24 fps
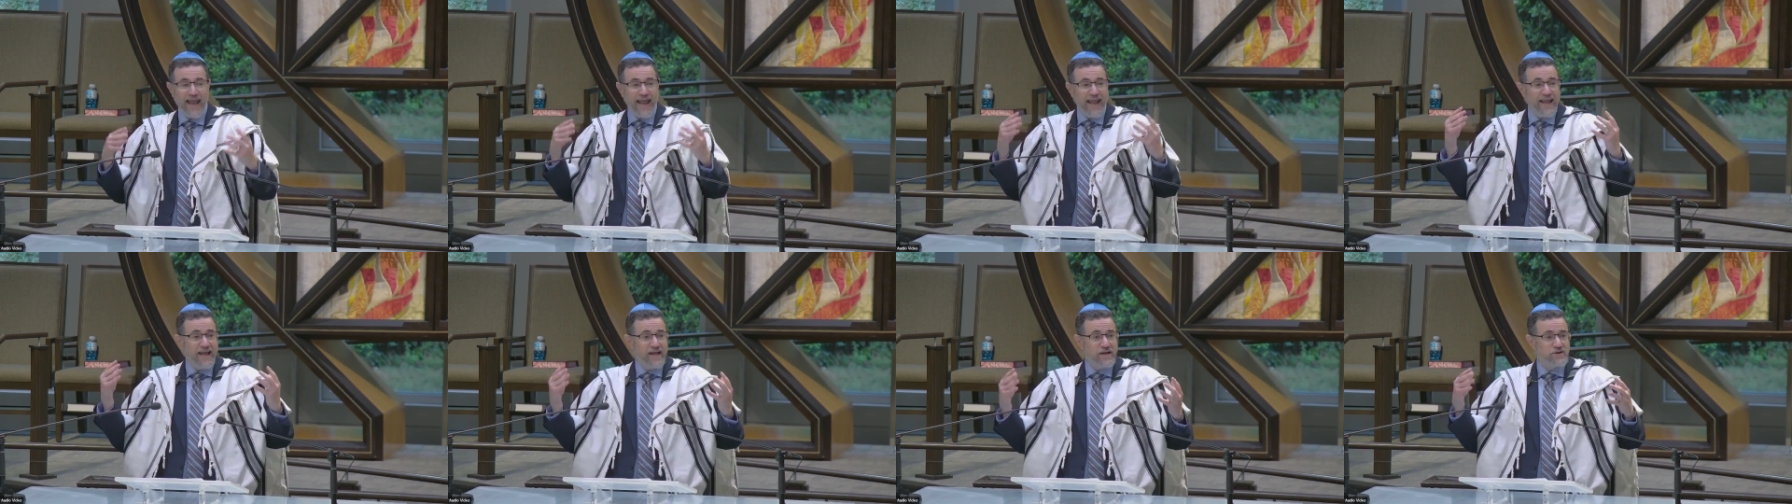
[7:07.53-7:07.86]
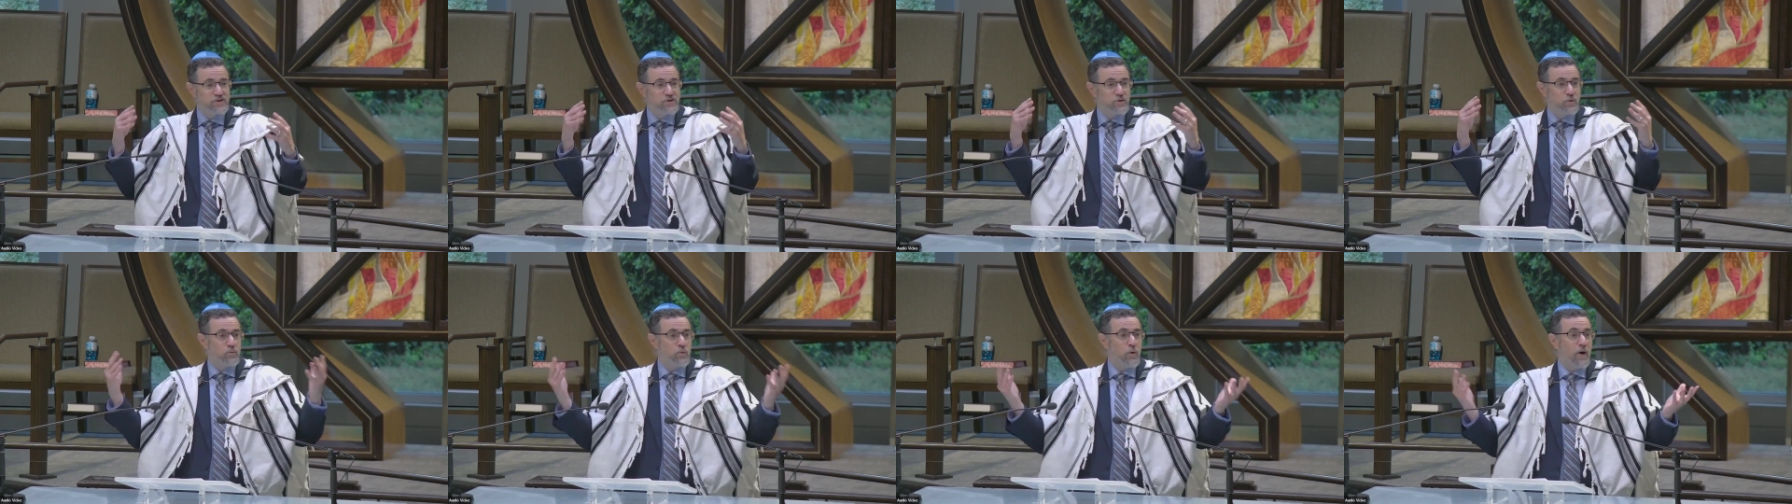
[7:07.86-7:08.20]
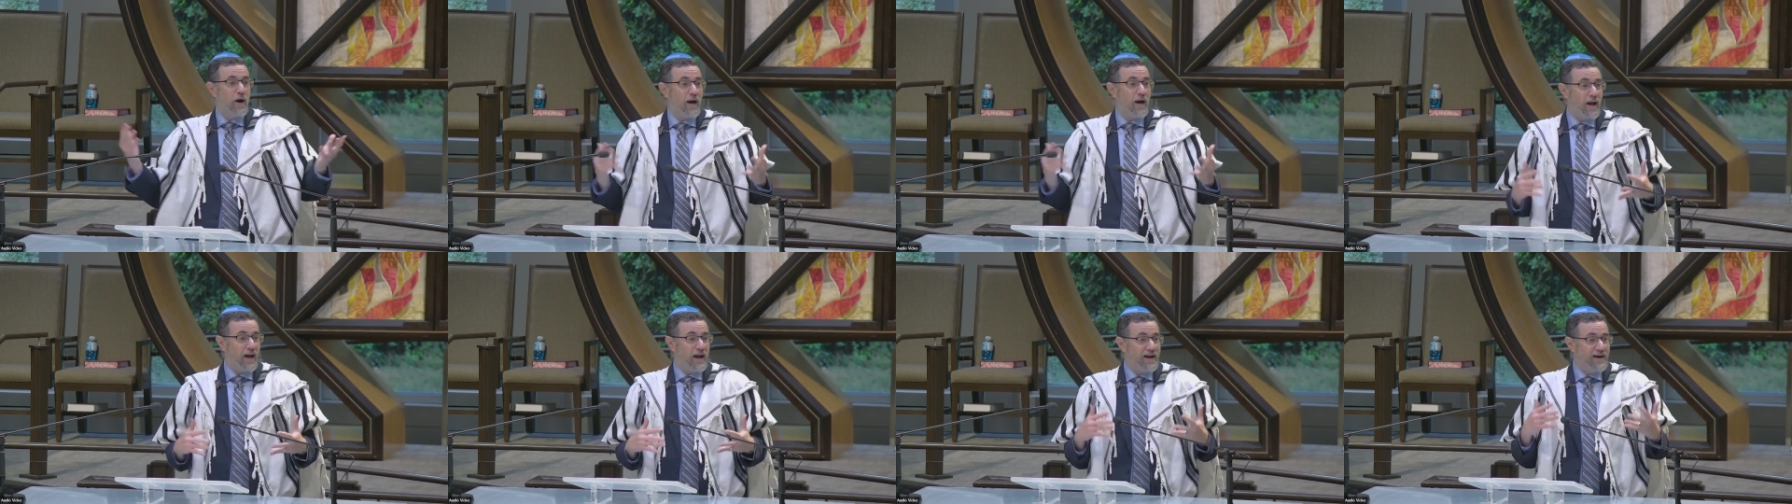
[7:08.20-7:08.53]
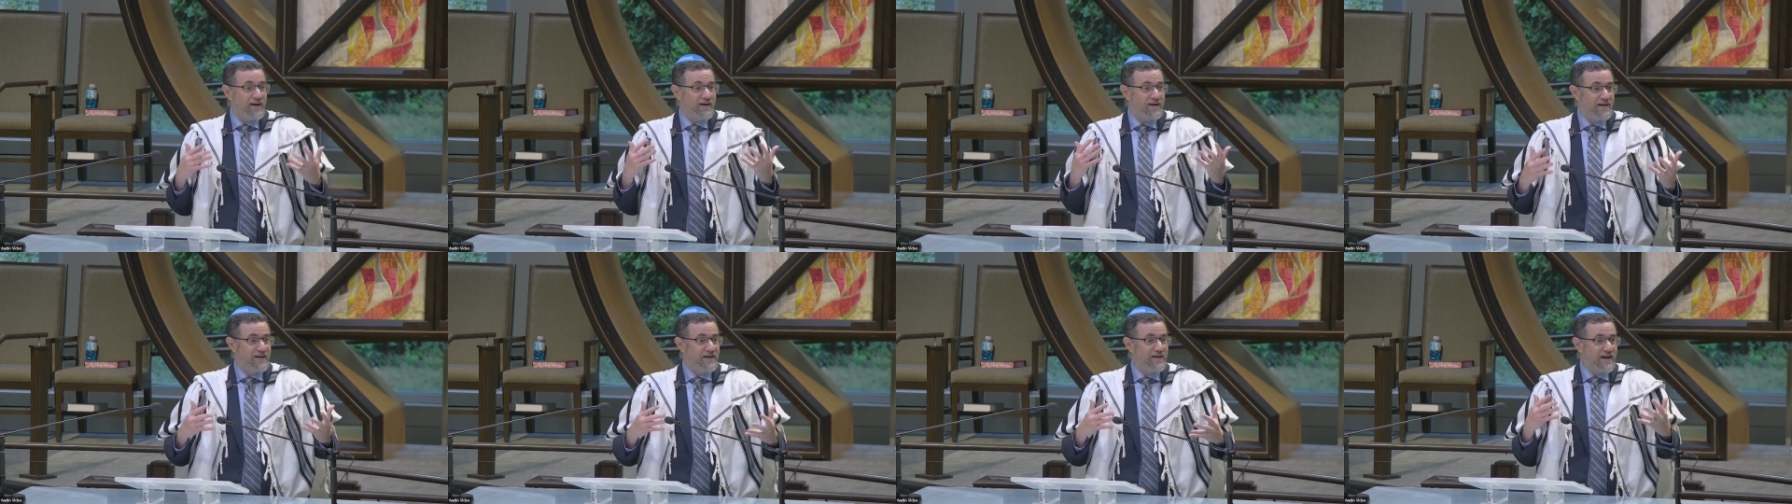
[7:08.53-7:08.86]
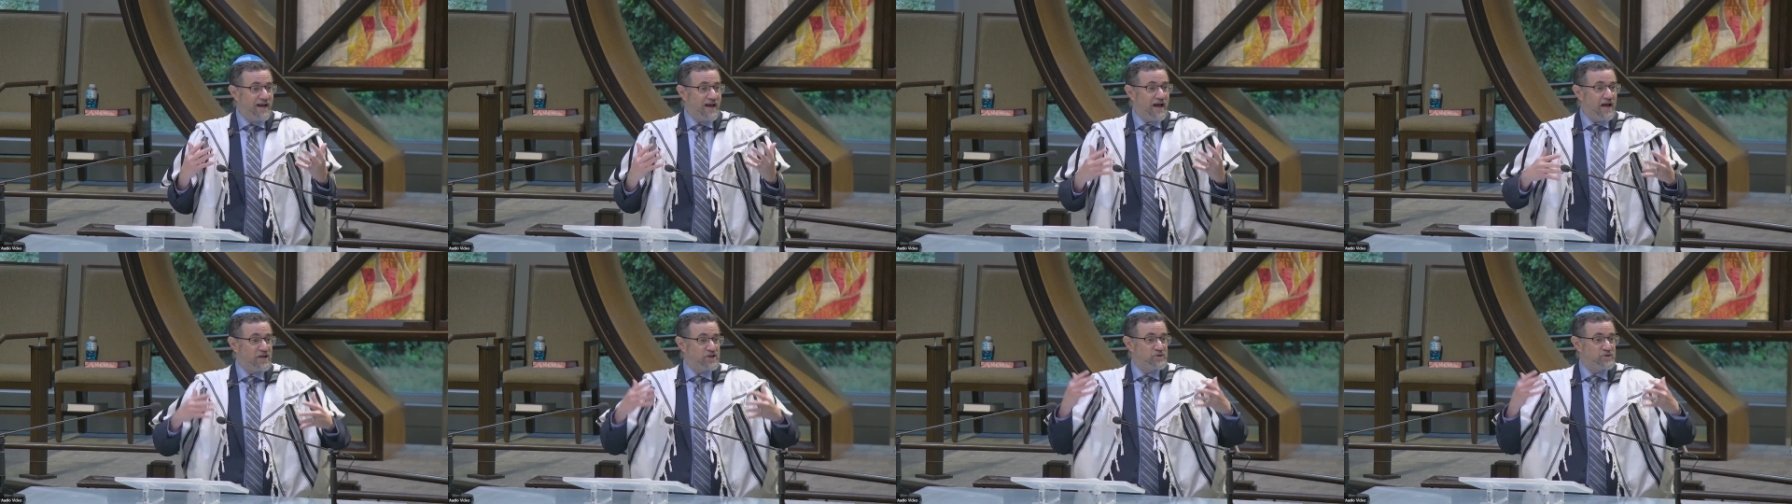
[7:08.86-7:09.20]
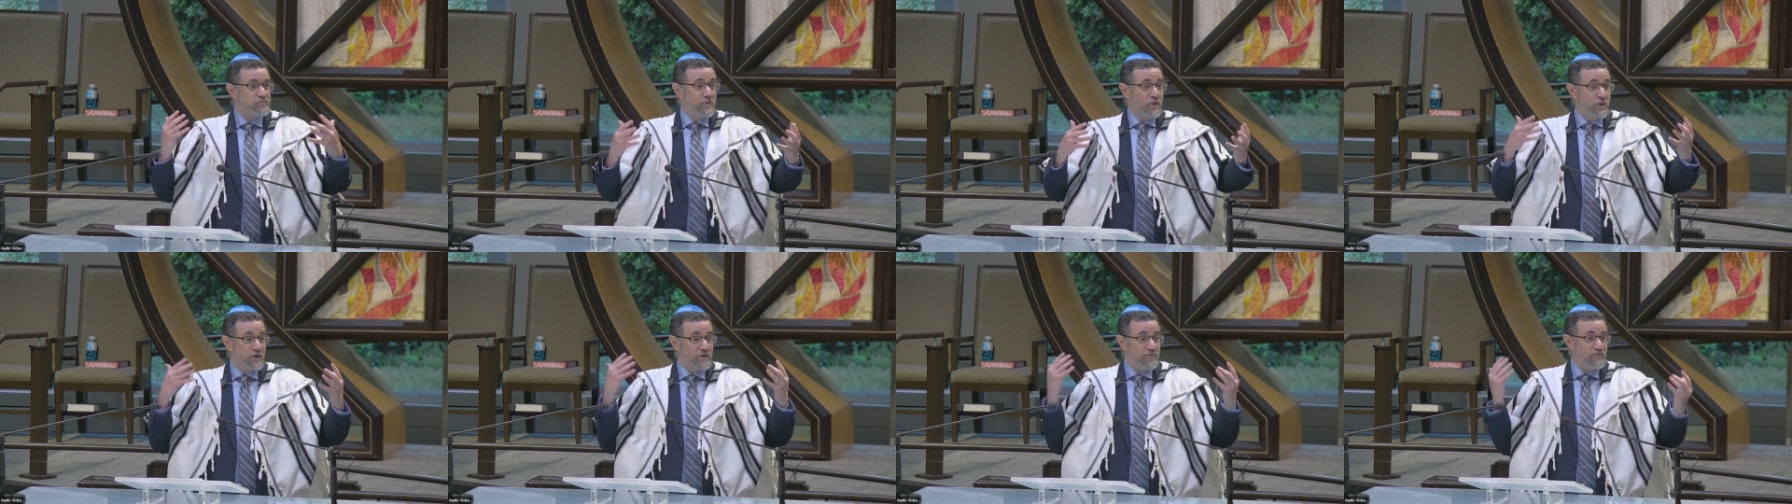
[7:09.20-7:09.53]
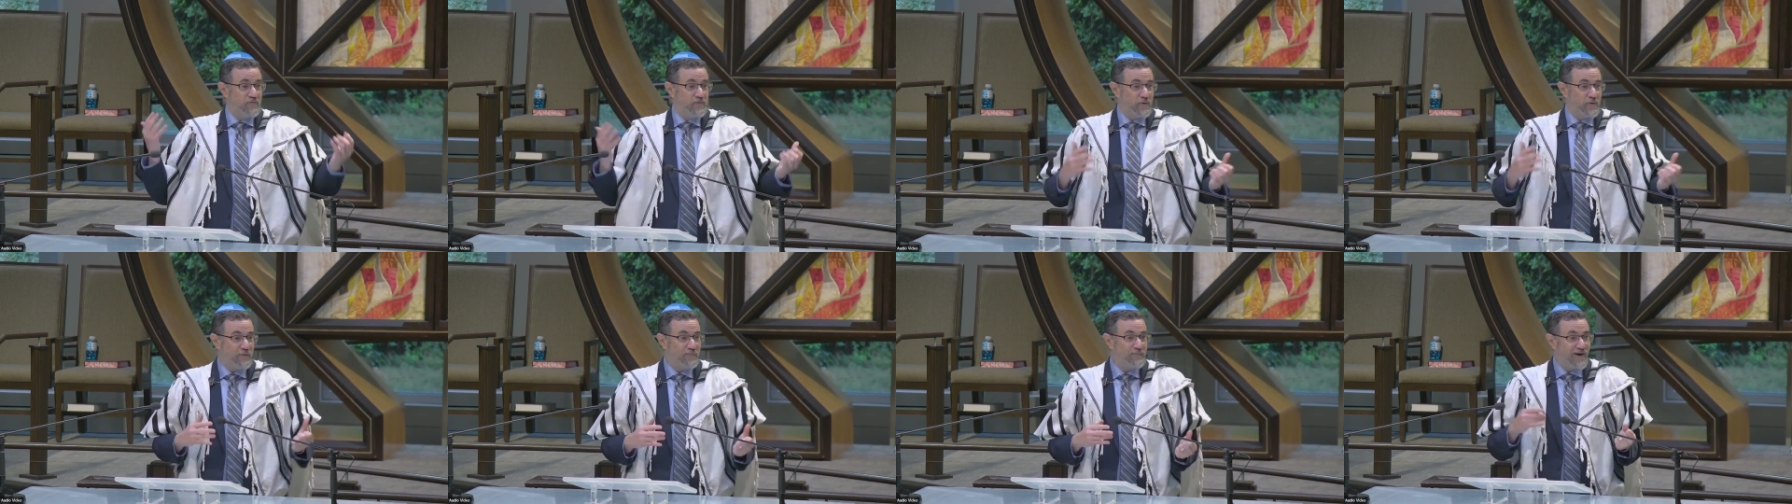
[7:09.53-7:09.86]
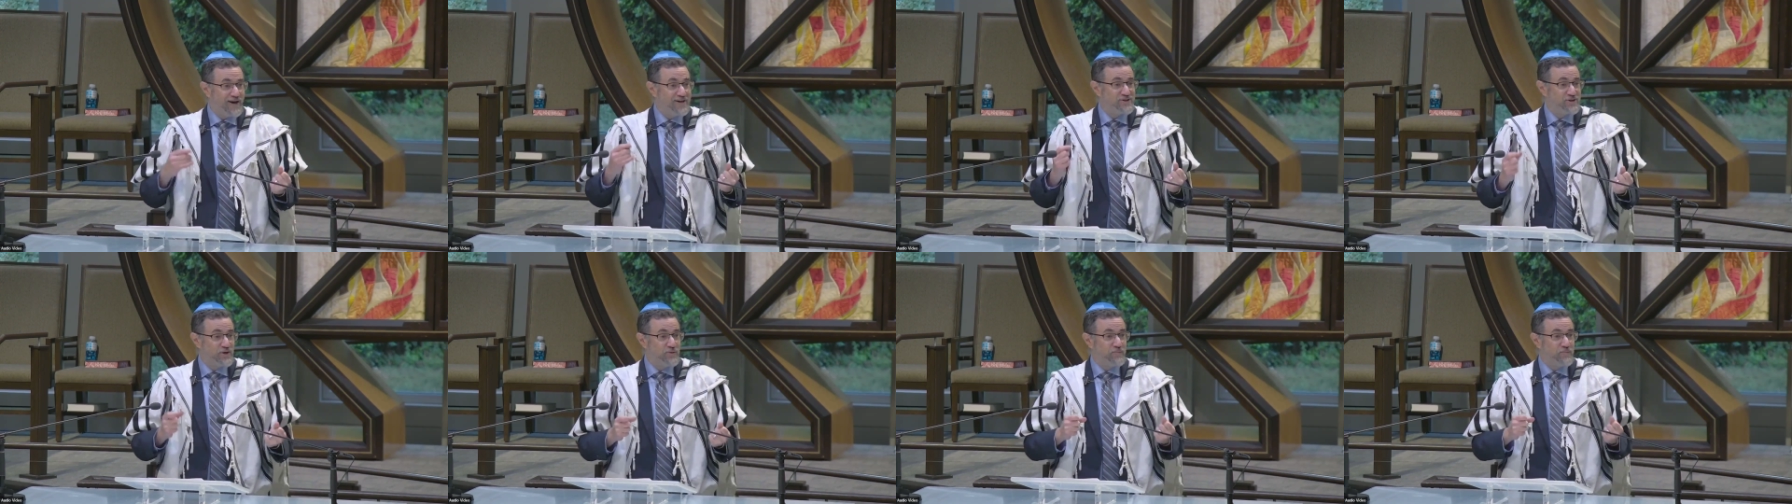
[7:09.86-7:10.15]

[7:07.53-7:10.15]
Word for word: aged wine as perfume, right?